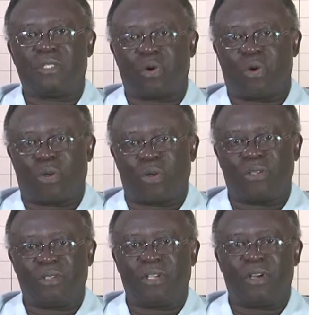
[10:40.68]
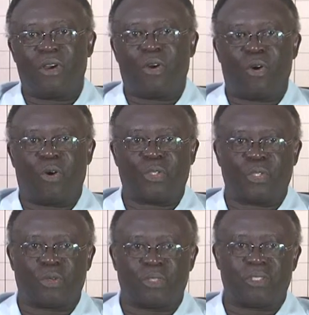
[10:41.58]
tall, or
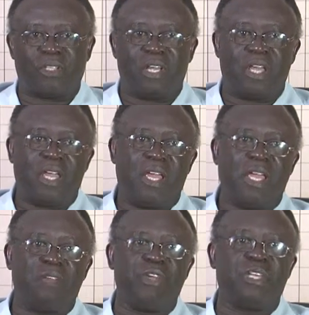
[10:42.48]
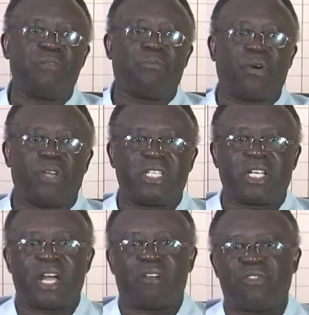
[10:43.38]
short. Even
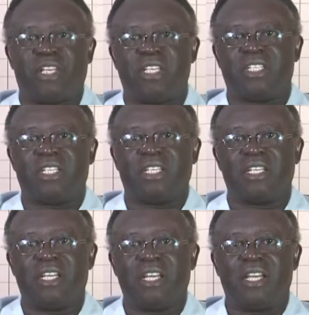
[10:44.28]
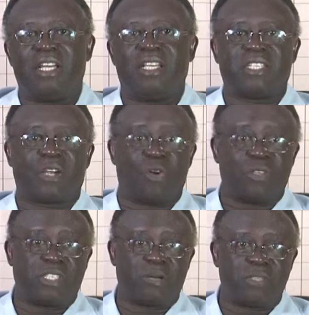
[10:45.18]
political affiliation is a
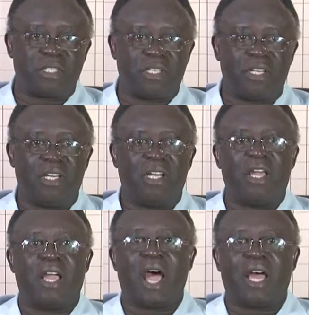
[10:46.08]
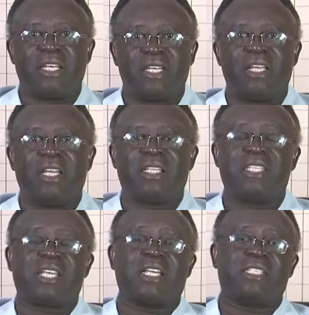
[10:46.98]
concept, and it
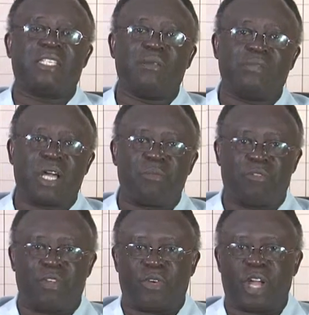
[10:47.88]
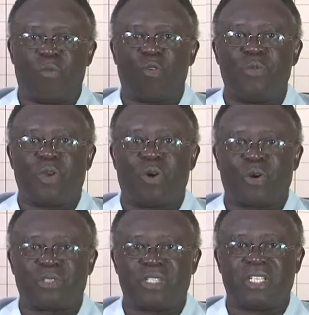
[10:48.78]
is at the same time a variable
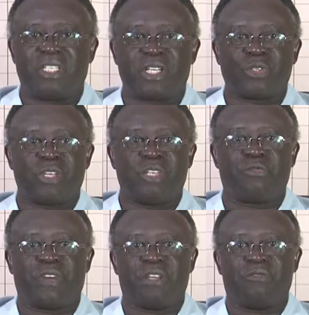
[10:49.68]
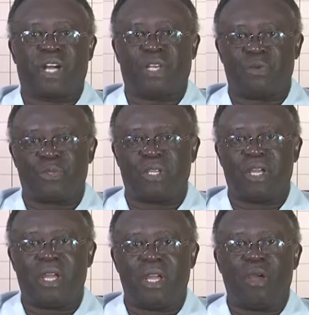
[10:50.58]
because it takes on different values.
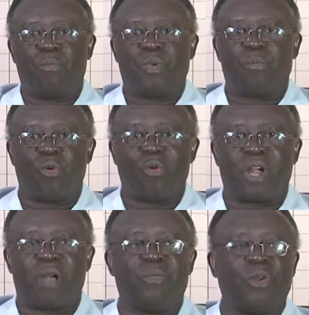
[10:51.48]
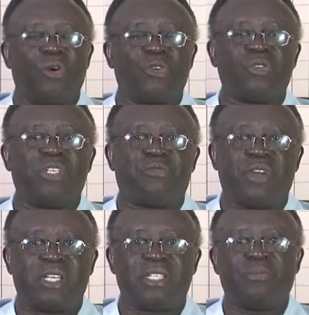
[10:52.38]
People can belong to
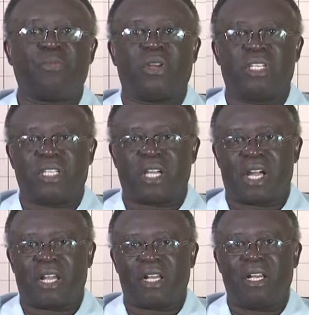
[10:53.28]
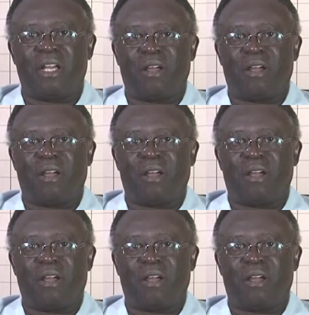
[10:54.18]
different political